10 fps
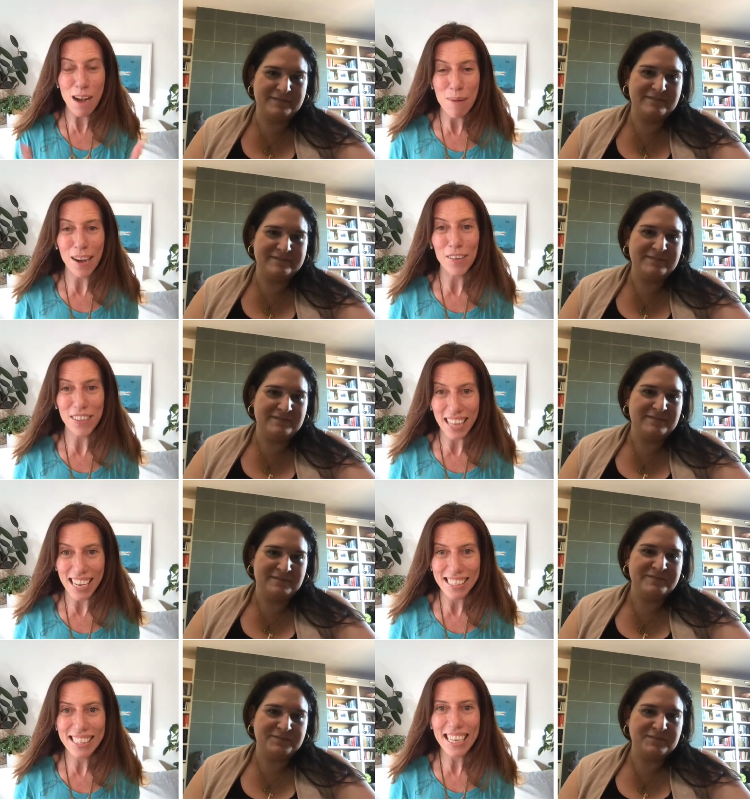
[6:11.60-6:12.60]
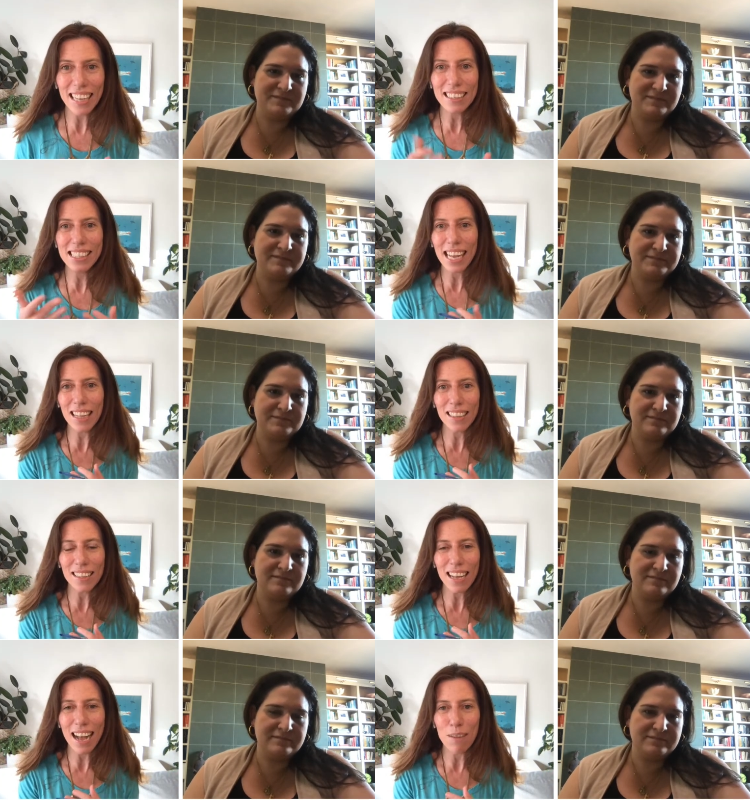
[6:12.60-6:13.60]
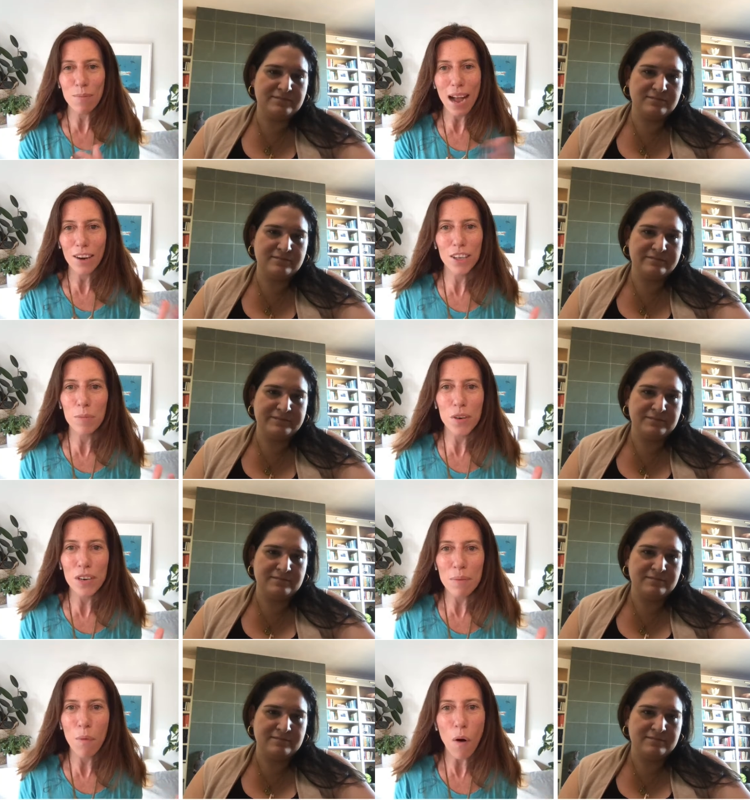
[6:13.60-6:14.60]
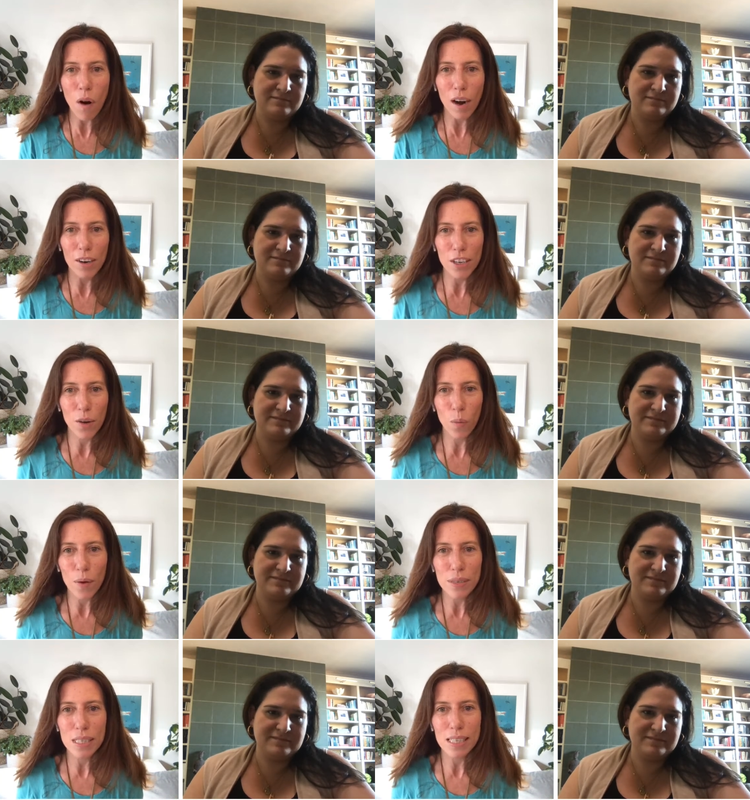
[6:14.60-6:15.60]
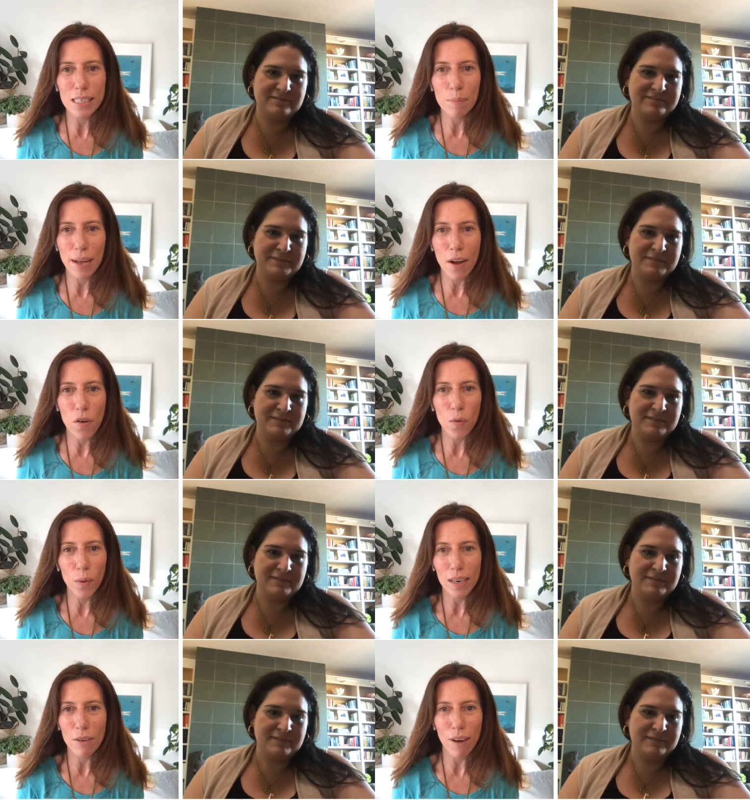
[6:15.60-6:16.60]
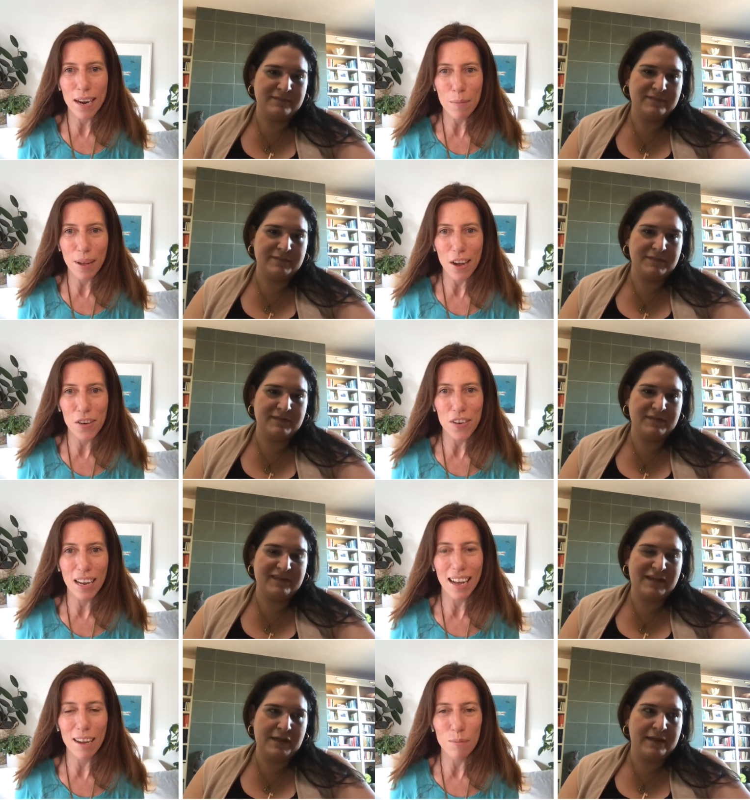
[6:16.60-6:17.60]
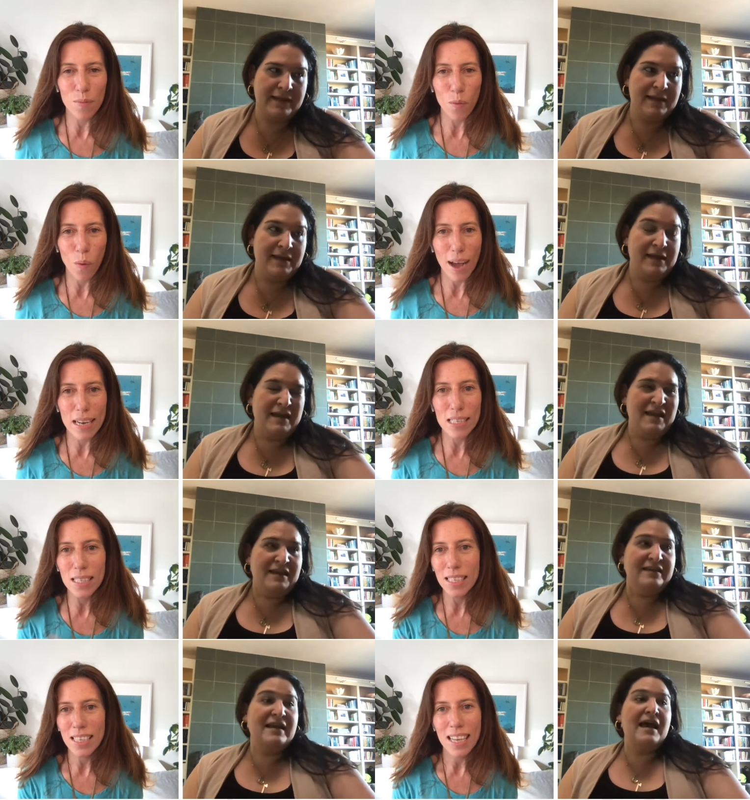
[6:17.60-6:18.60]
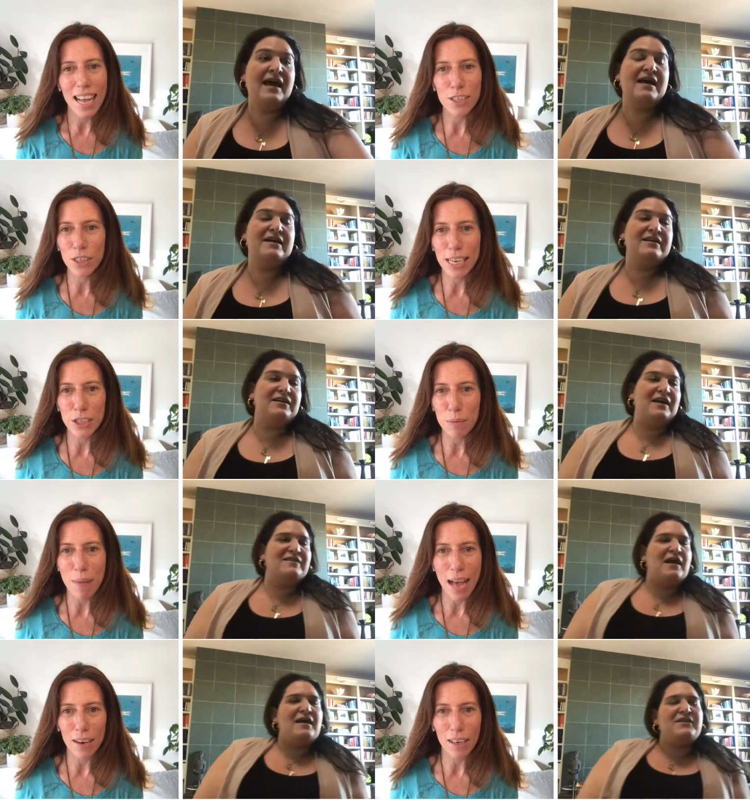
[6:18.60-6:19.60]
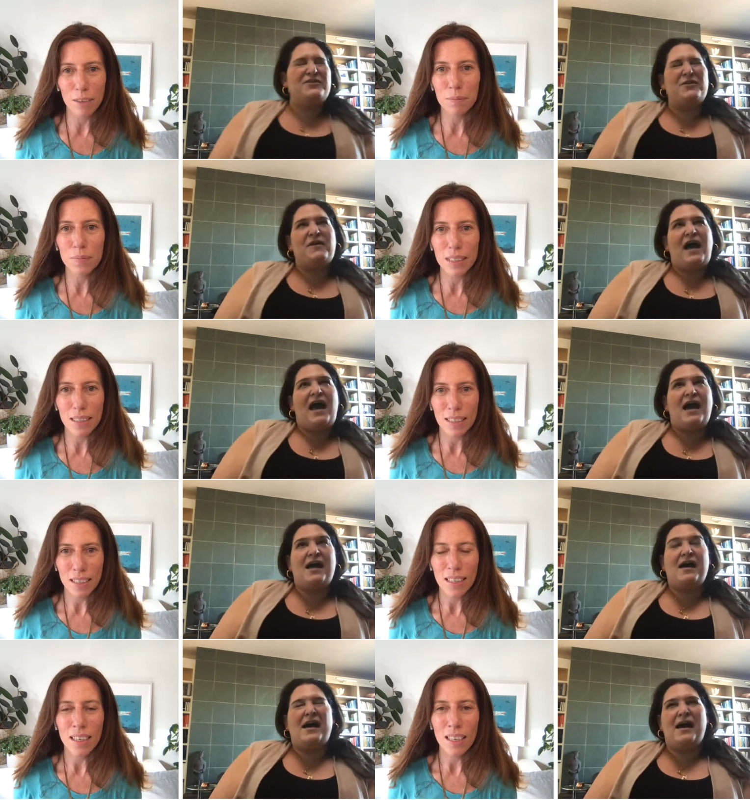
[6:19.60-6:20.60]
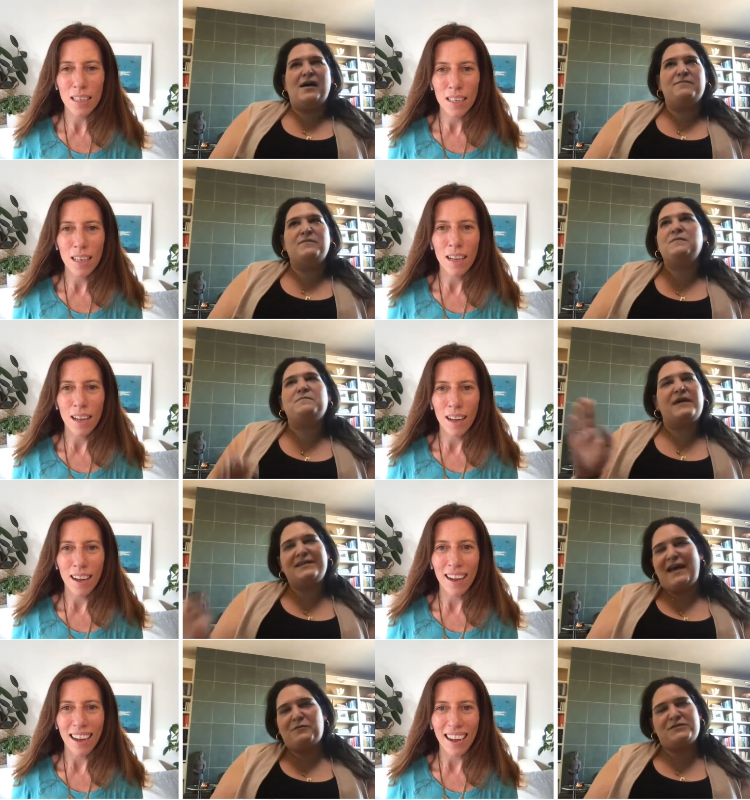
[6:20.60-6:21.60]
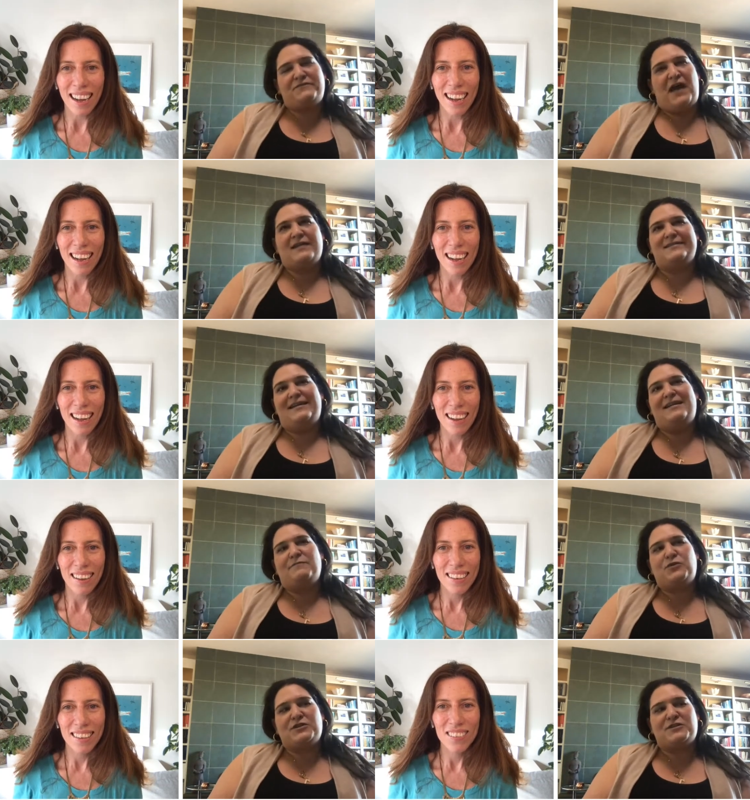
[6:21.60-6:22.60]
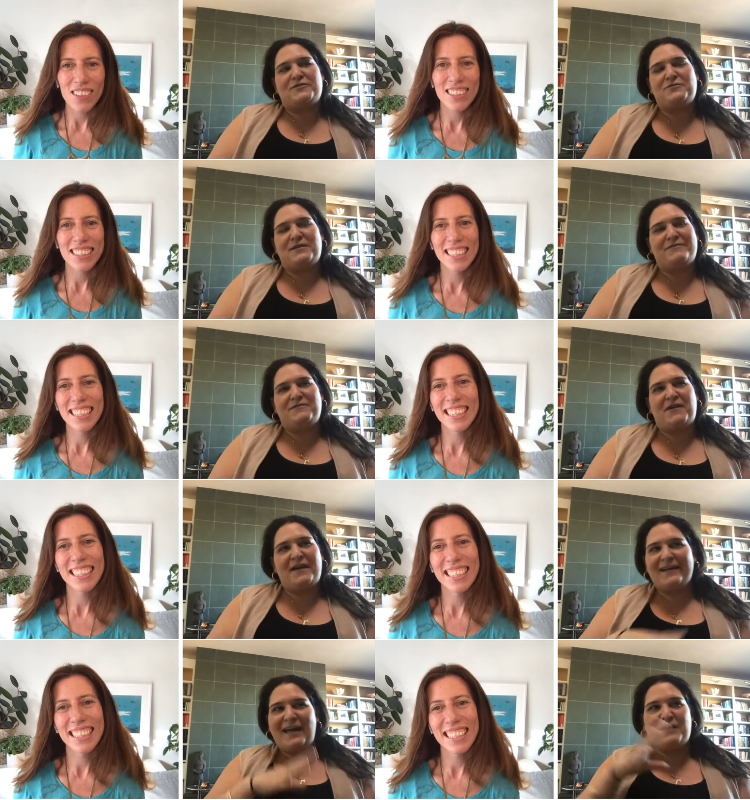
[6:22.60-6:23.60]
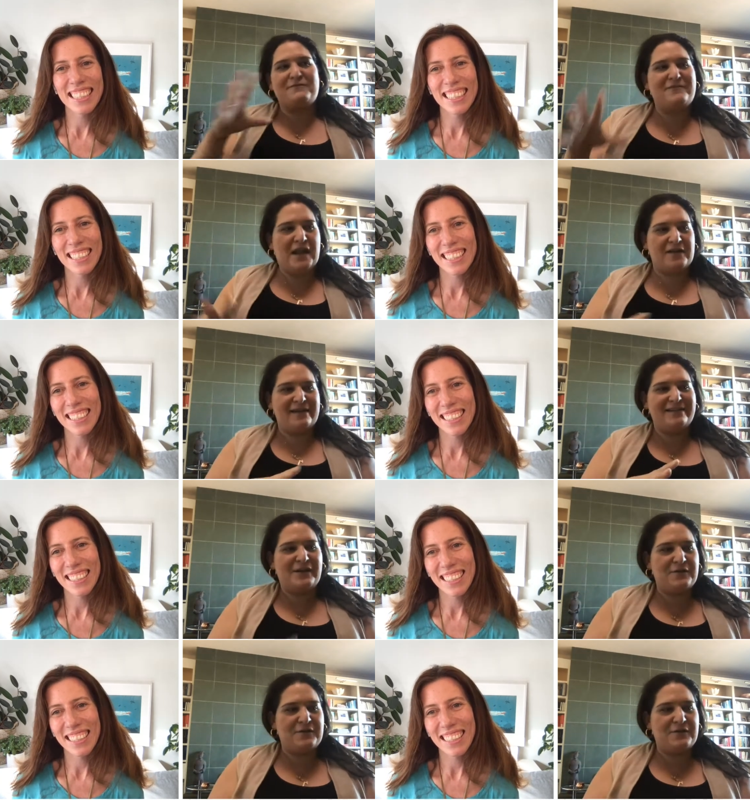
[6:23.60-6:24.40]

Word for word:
Speaker 1: about this. Tell tell um, our community more. You know what was this about? What did he write about? Um, why does yeah. education matter? um, my dad was a fascinating person who lived a very
Speaker 2: kind of varied